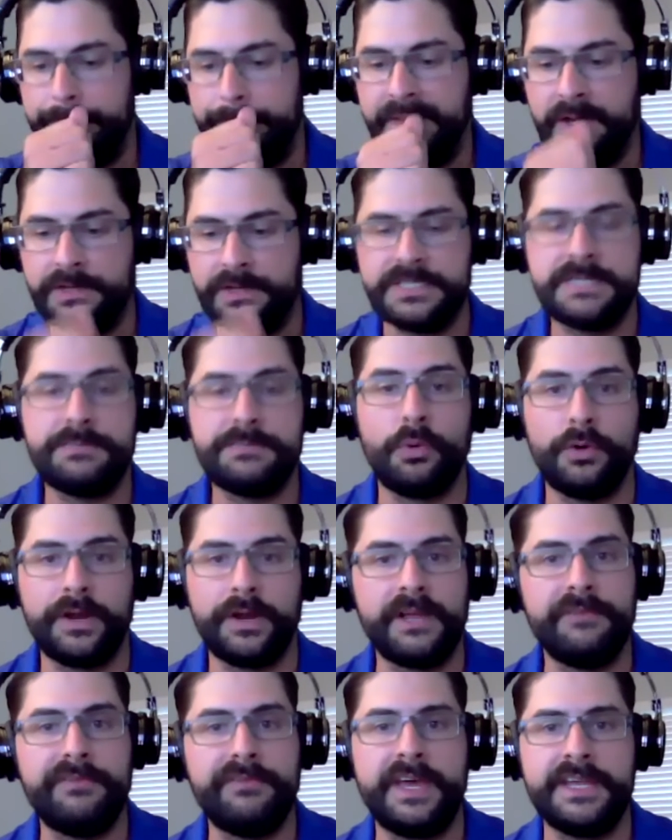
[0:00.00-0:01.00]

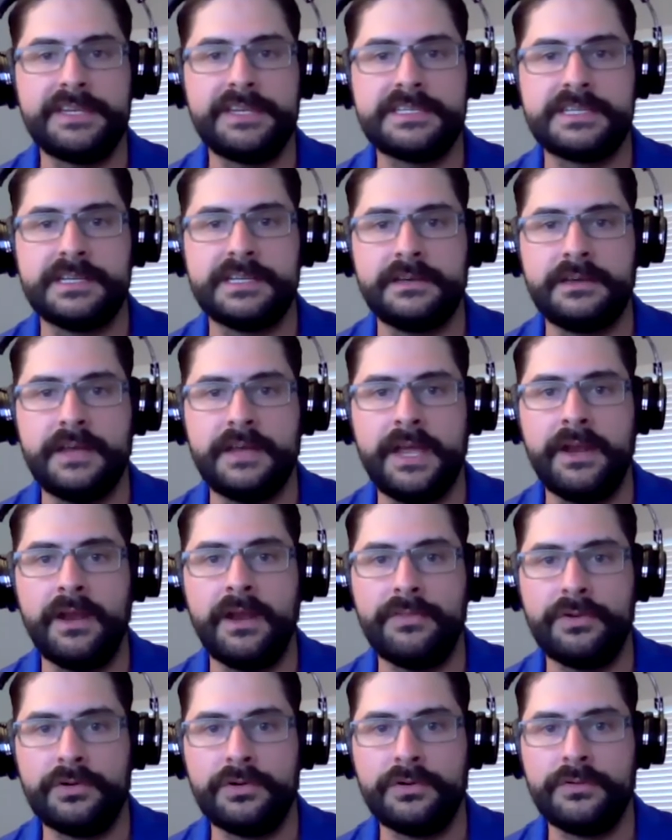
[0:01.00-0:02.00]
sporting events and
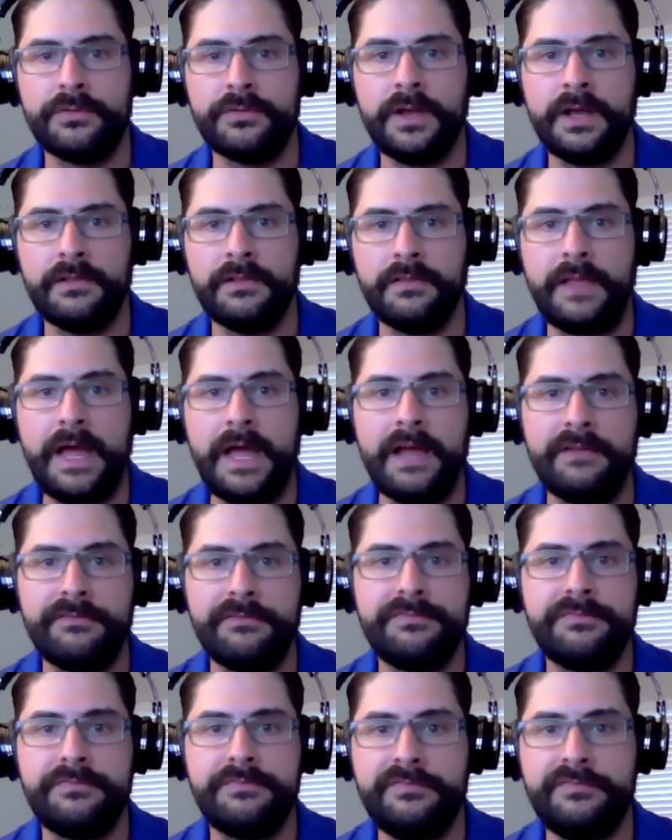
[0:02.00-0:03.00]
other live
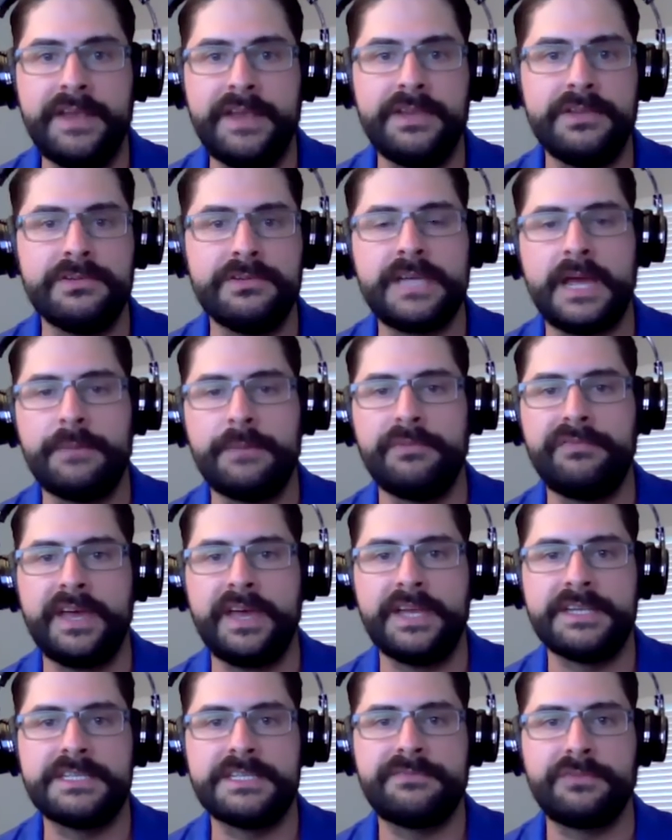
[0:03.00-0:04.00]
venue type
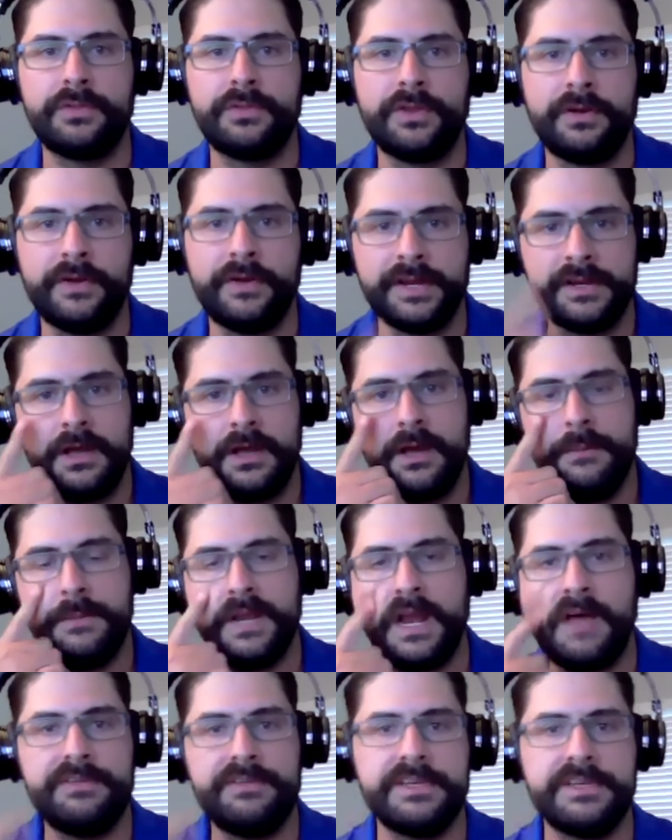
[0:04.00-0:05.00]
events for their income.
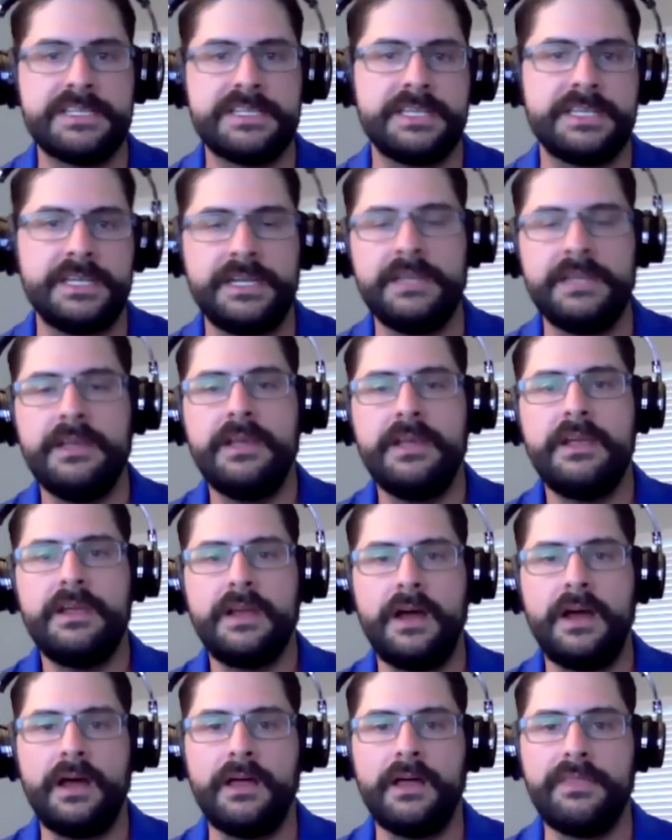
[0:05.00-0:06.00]
And obviously
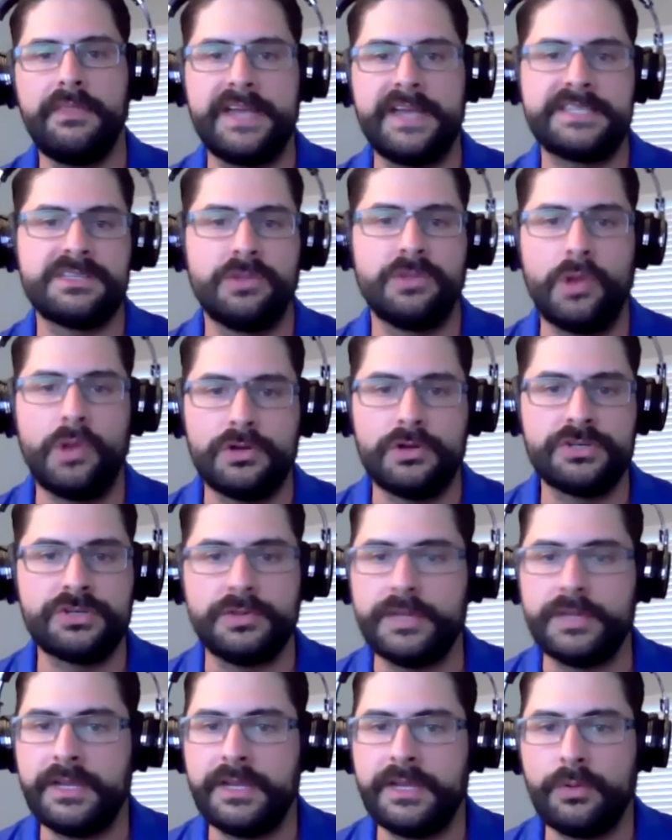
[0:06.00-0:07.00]
that's
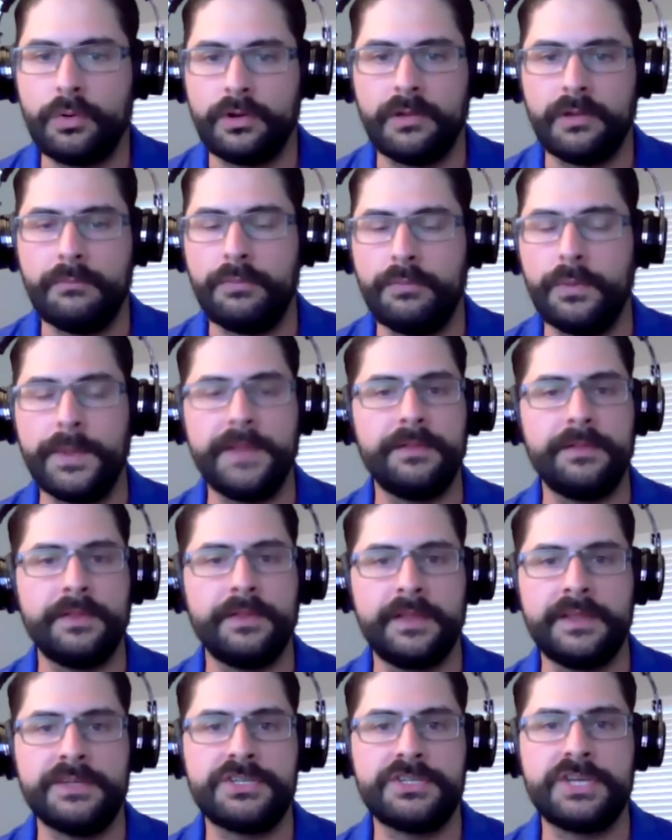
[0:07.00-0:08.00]
largely or
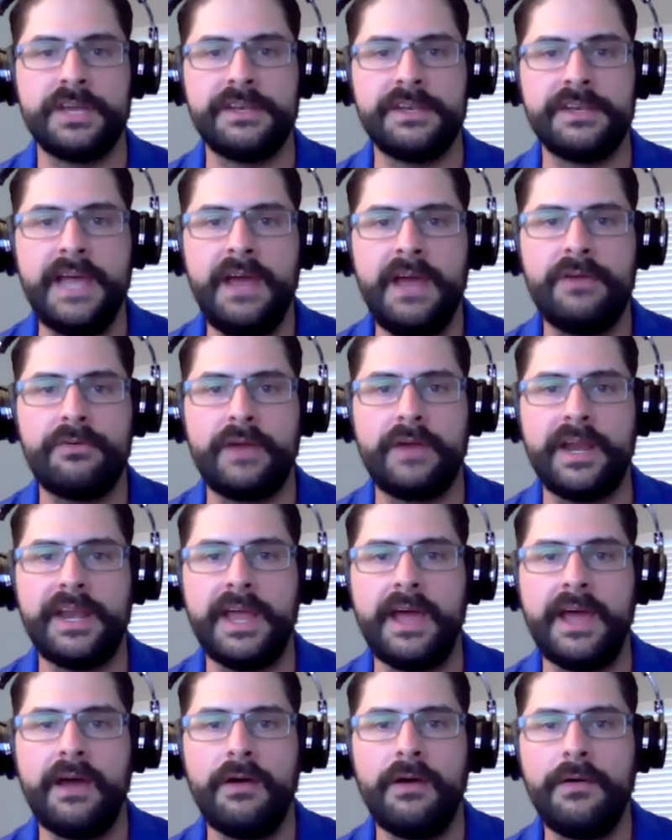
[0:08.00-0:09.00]
completely shut down right
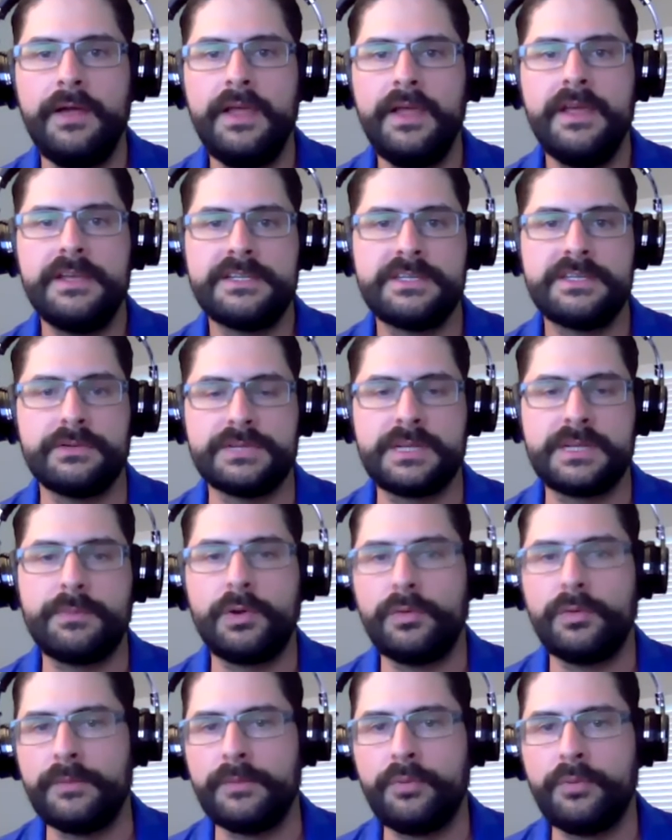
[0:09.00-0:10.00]
now. So it's going to
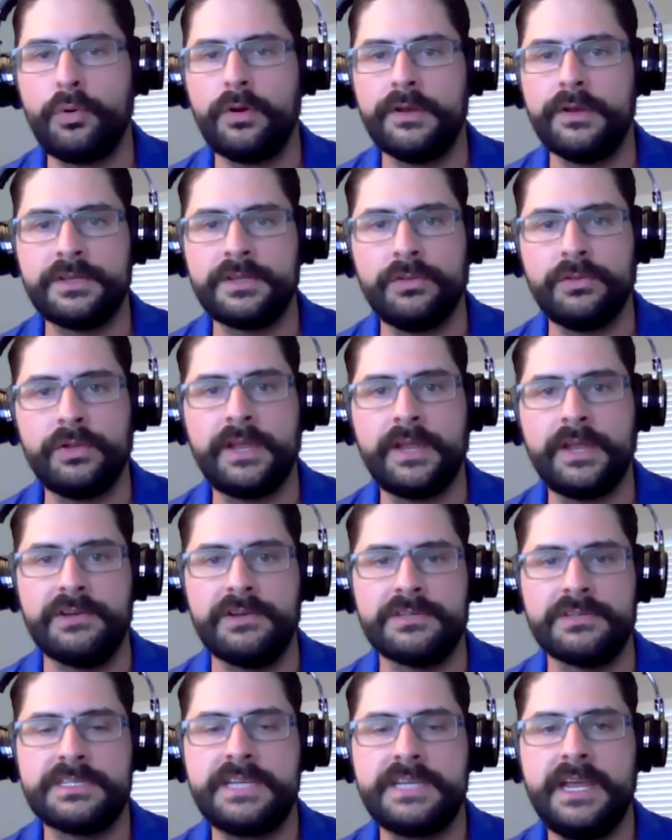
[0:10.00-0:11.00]
be really important to look at
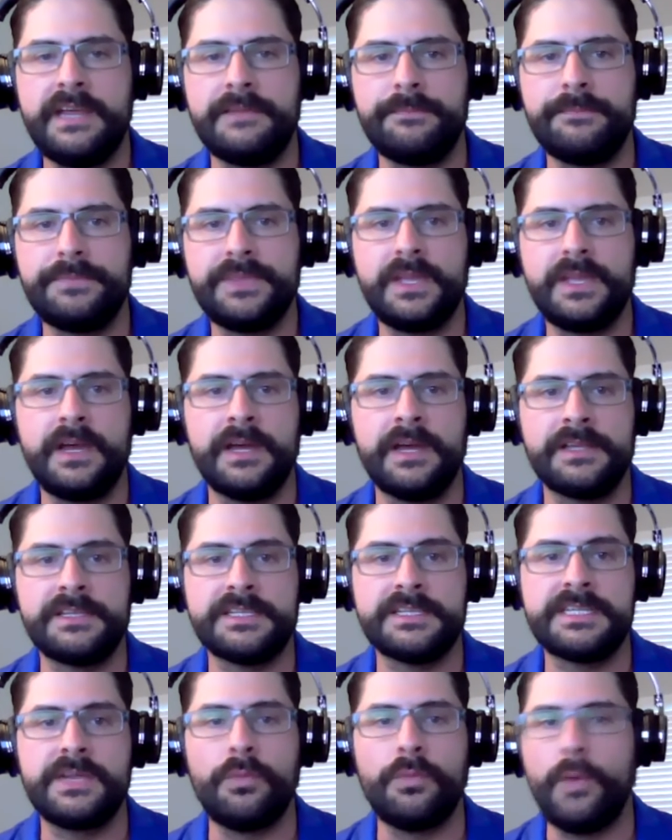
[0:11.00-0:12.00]
your state to
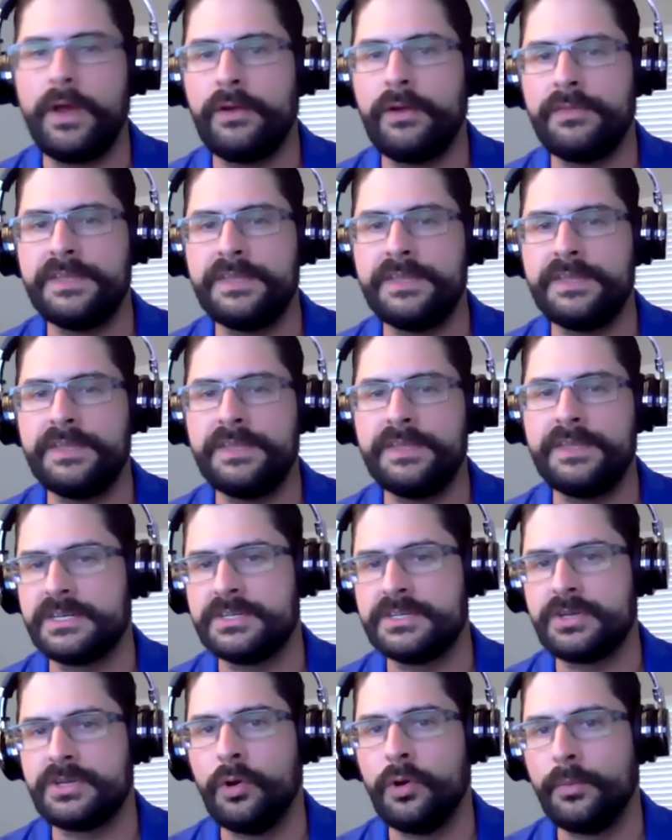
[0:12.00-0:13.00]
see when are these things going to
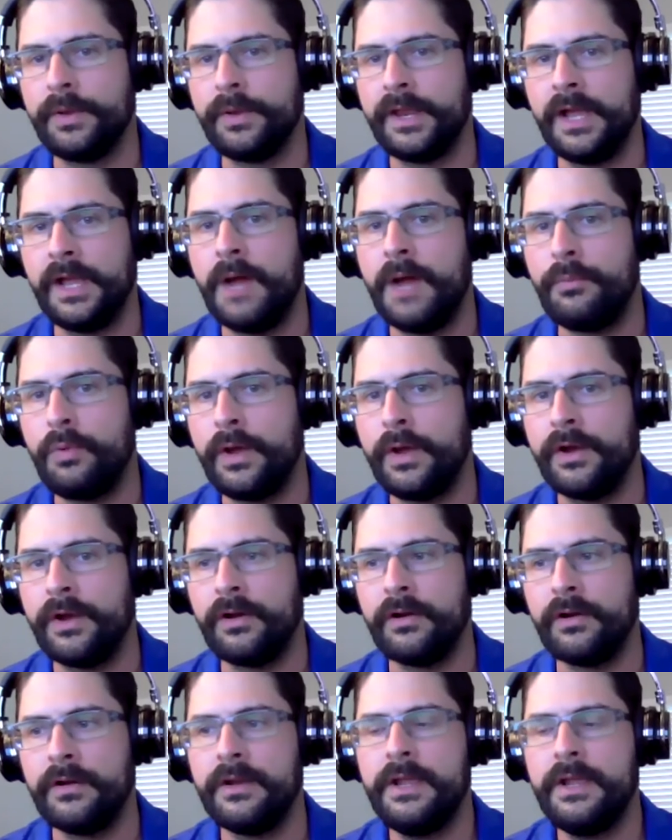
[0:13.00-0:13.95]
start opening up, when are